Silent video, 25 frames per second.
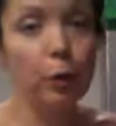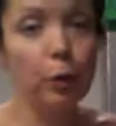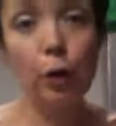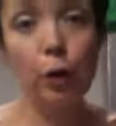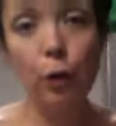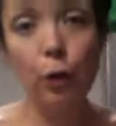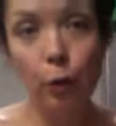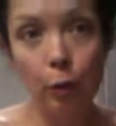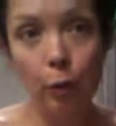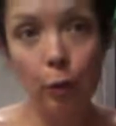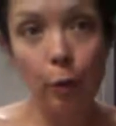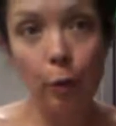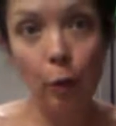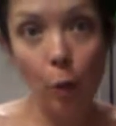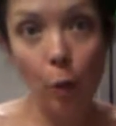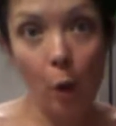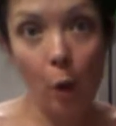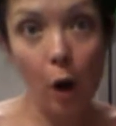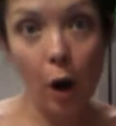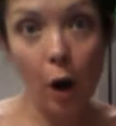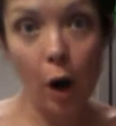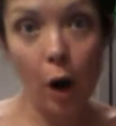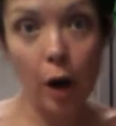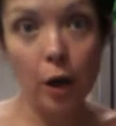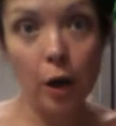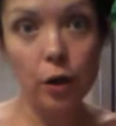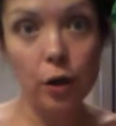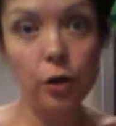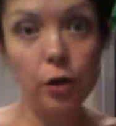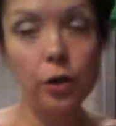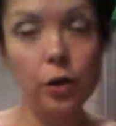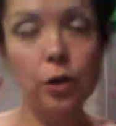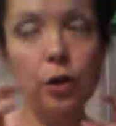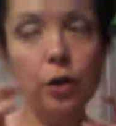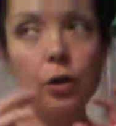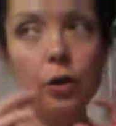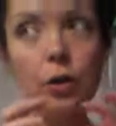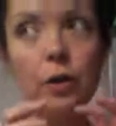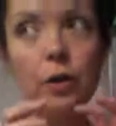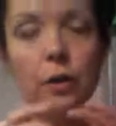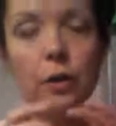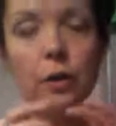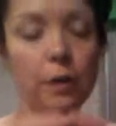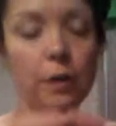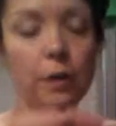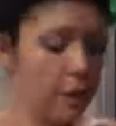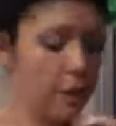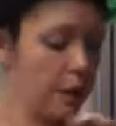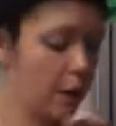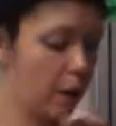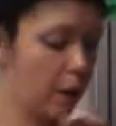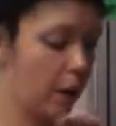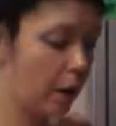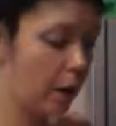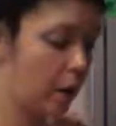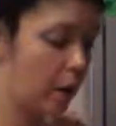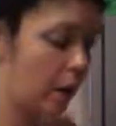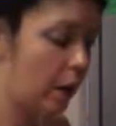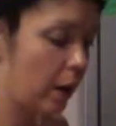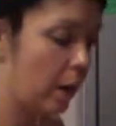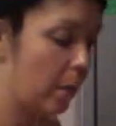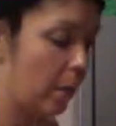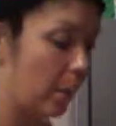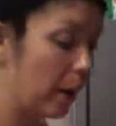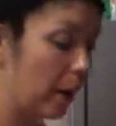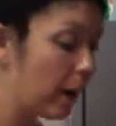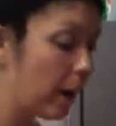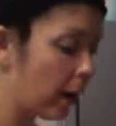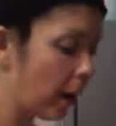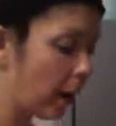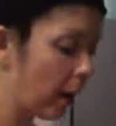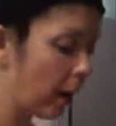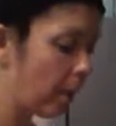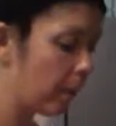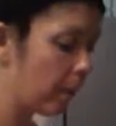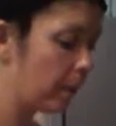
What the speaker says: uber wash the mica.